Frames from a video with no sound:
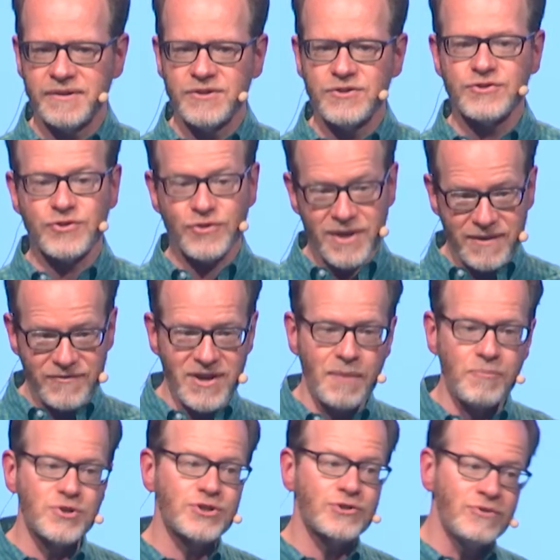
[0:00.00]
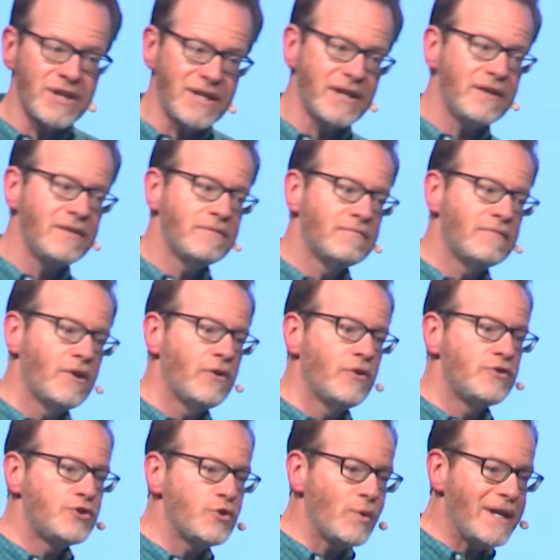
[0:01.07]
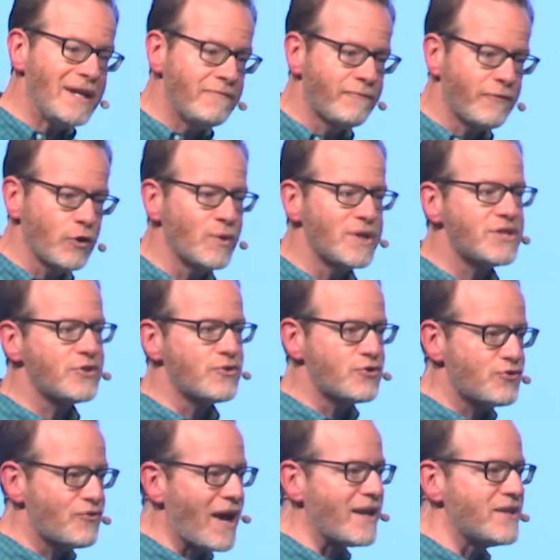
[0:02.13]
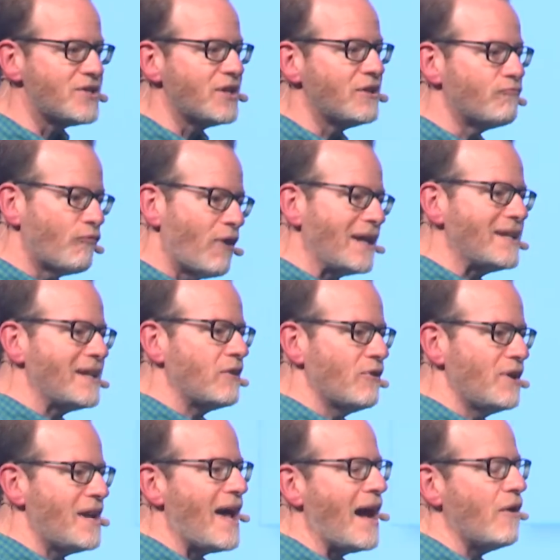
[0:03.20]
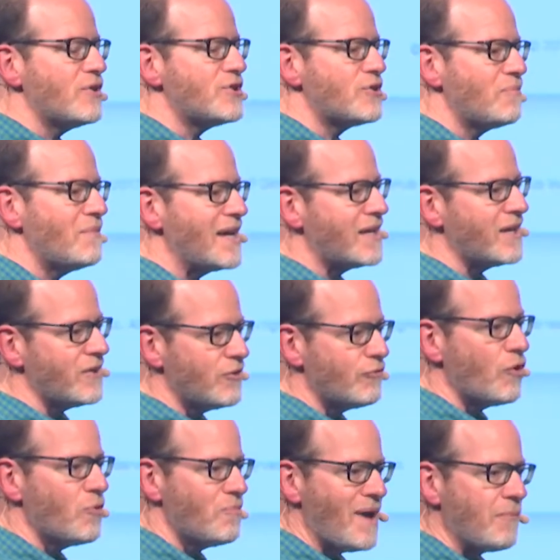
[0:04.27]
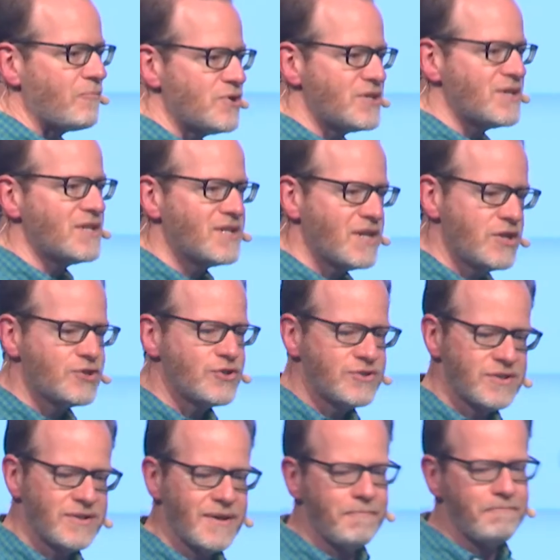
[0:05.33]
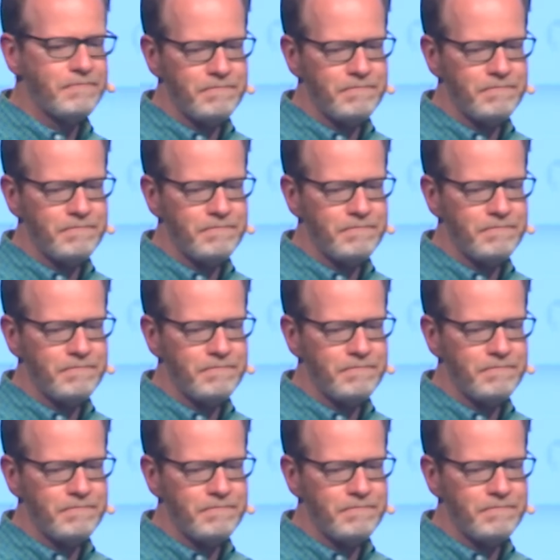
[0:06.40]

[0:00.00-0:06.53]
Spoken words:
So they have the opportunity to influence your strategy right here and now as you're making the roadmap presentation to them.